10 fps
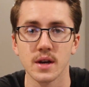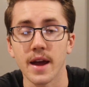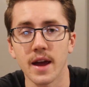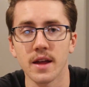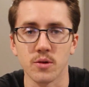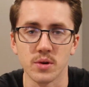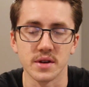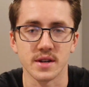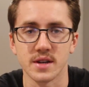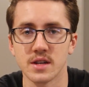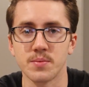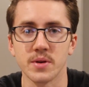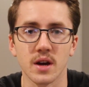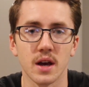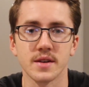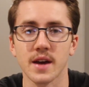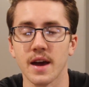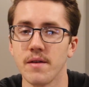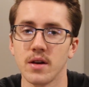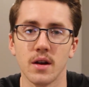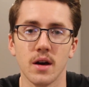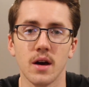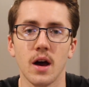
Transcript: And the reason is because I have an